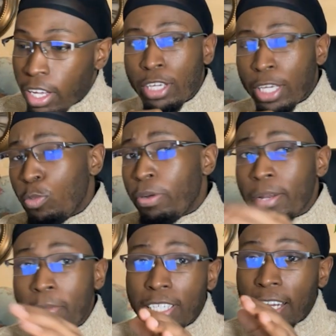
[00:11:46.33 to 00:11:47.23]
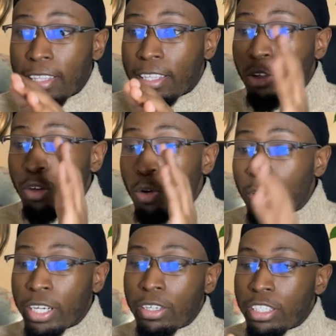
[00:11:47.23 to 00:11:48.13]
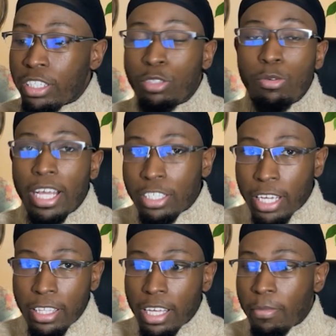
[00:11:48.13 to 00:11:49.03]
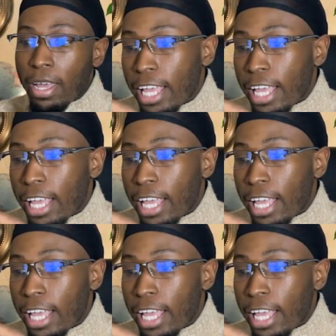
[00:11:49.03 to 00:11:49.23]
You can do pretty much anything. The goal here is just to educate them